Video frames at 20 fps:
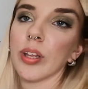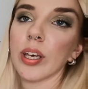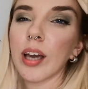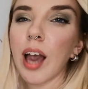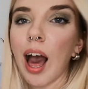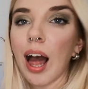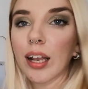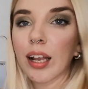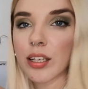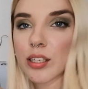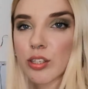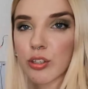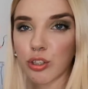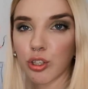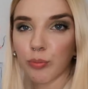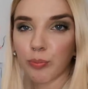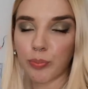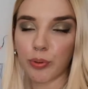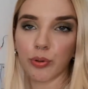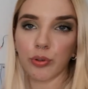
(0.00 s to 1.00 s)
the colors on
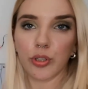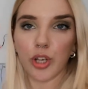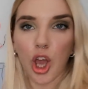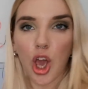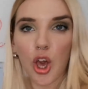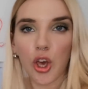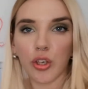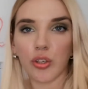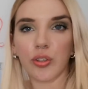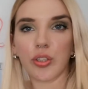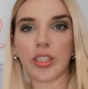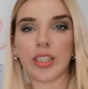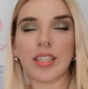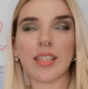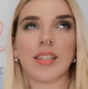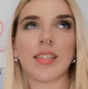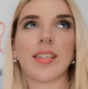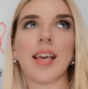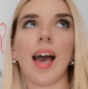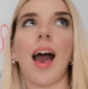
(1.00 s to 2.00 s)
your board, you
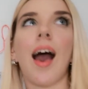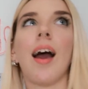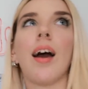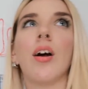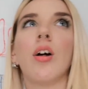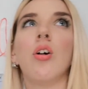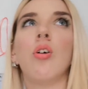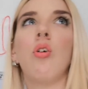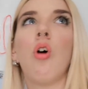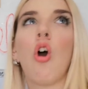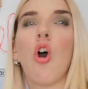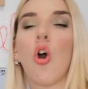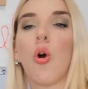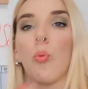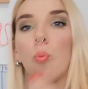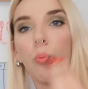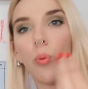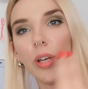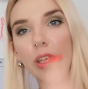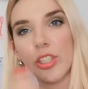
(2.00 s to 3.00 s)
can tell
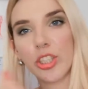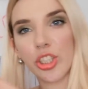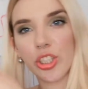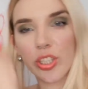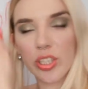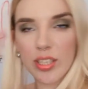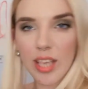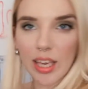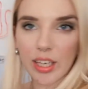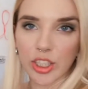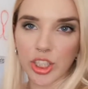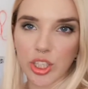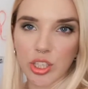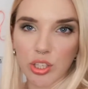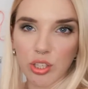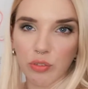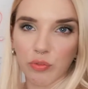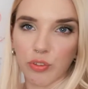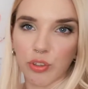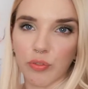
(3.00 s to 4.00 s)
which
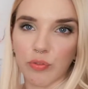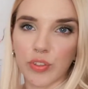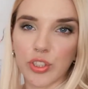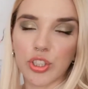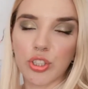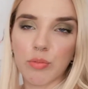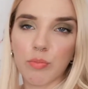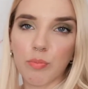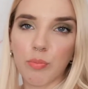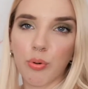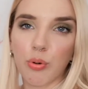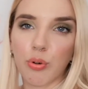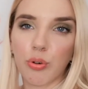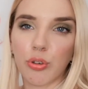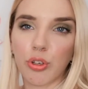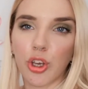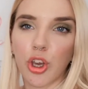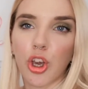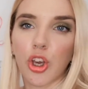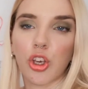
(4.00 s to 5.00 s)
sections of your vision
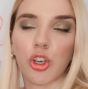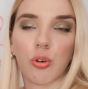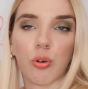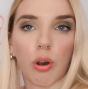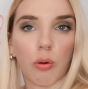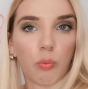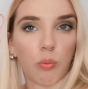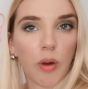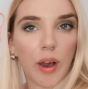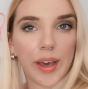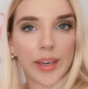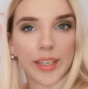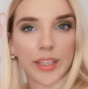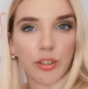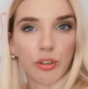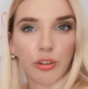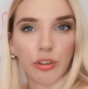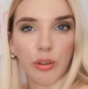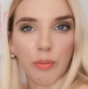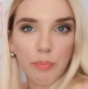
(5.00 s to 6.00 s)
board you are working
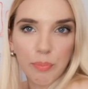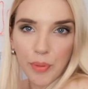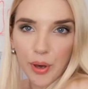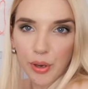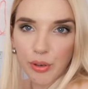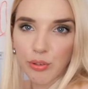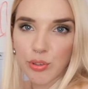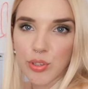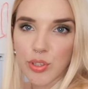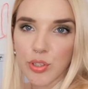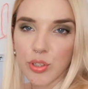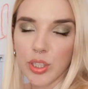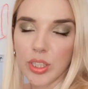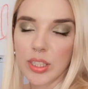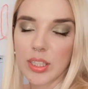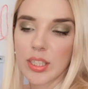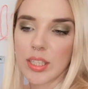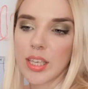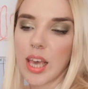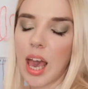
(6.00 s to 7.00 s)
on the most. You
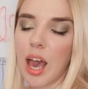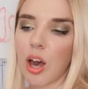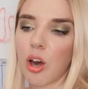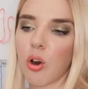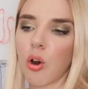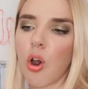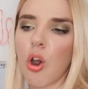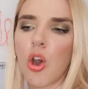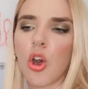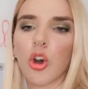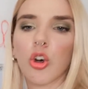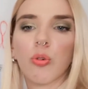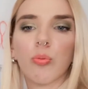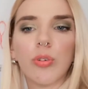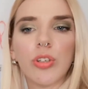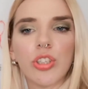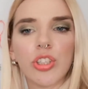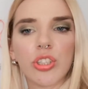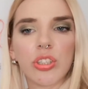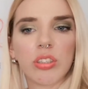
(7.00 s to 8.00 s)
can tell
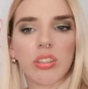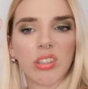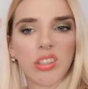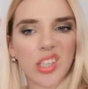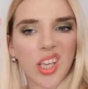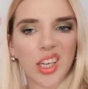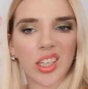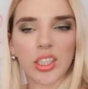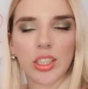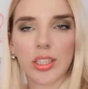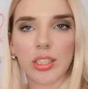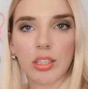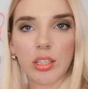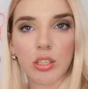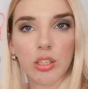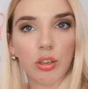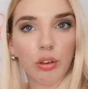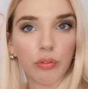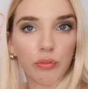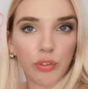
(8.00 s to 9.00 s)
which
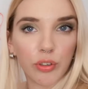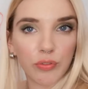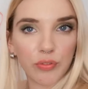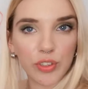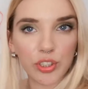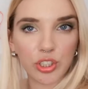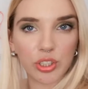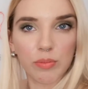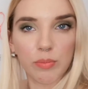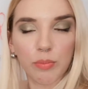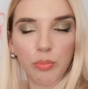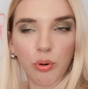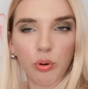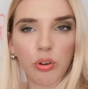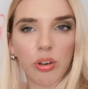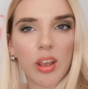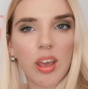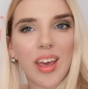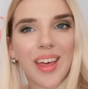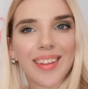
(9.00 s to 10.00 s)
sections of your vision
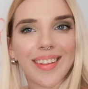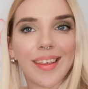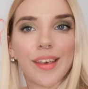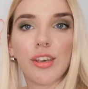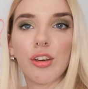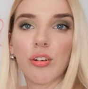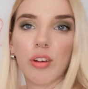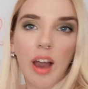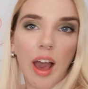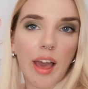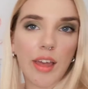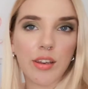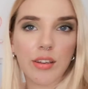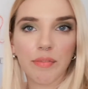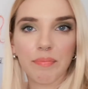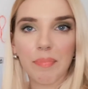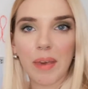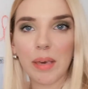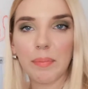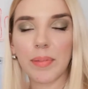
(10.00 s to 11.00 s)
board that you're kind of
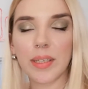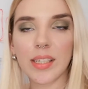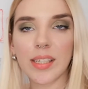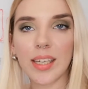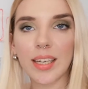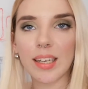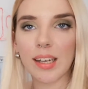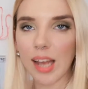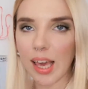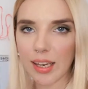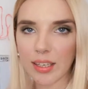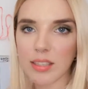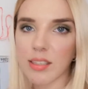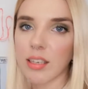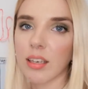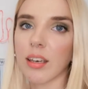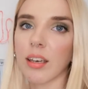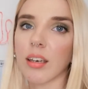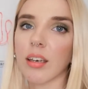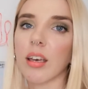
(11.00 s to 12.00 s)
maybe
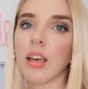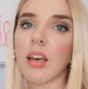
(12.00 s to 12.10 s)
neglecting.